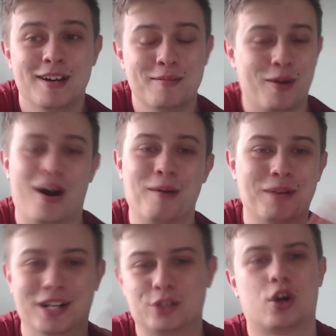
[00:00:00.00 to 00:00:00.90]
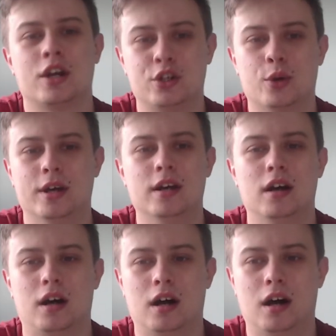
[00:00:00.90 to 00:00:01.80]
but I'm going to try and do it,
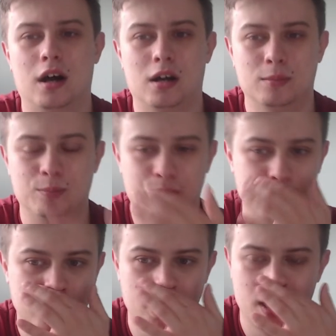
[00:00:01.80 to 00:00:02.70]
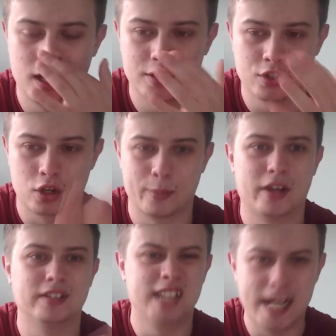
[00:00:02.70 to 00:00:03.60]
and it's not going to be
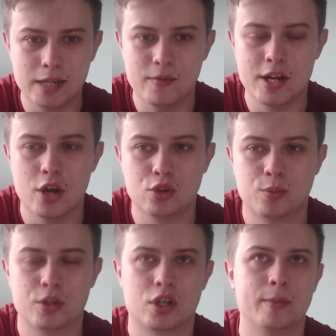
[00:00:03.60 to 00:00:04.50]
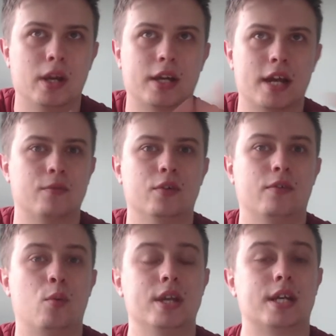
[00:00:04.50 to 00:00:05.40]
like daily videos, but it's going to be like every other
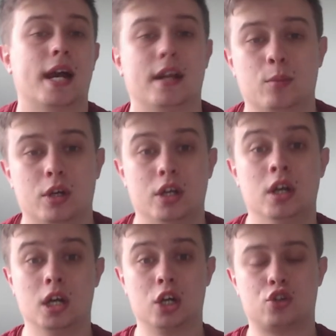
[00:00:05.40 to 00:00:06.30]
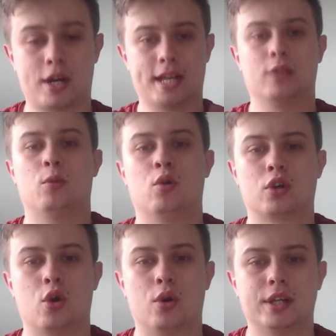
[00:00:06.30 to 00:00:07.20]
week, and I'm going to try and get them all
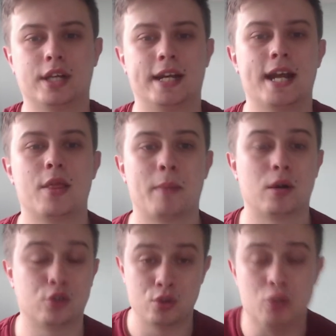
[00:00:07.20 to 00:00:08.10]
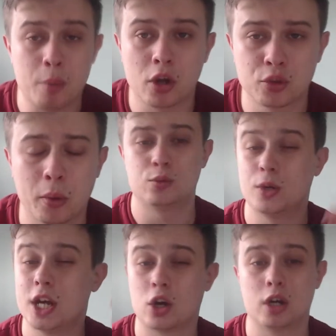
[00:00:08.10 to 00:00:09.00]
recorded and get them out as soon as possible.
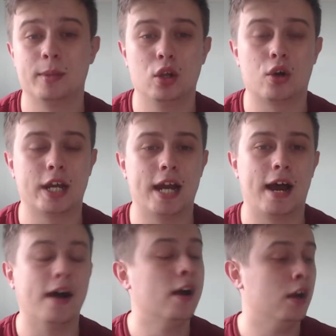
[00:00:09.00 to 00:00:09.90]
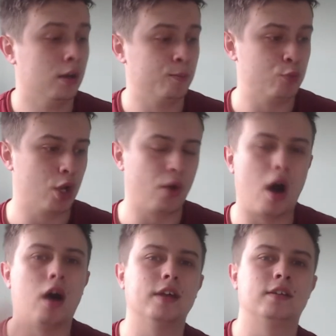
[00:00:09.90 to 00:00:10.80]
We are going to be looking at, you know, the
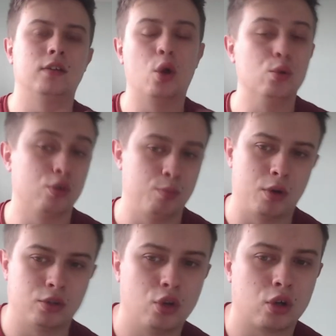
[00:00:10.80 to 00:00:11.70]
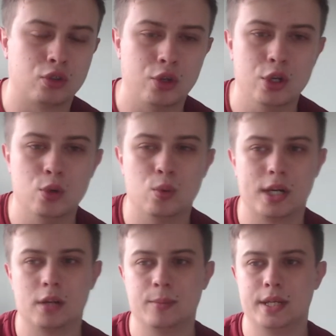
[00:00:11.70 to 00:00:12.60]
highs and lows of modern Doctor Who. We're
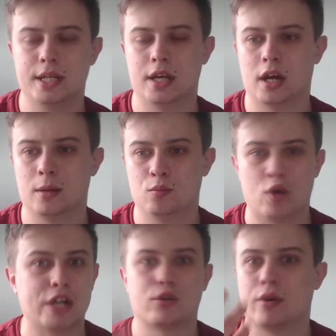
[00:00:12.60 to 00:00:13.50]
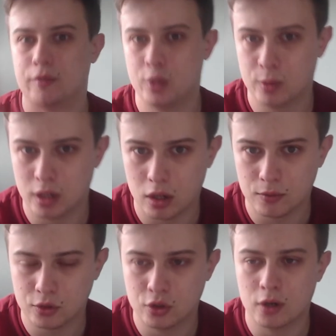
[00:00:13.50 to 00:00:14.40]
going to be retro reviewing a lot of
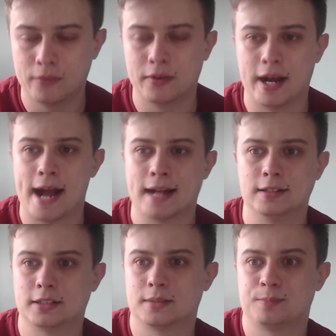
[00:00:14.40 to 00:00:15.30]
the stuff and,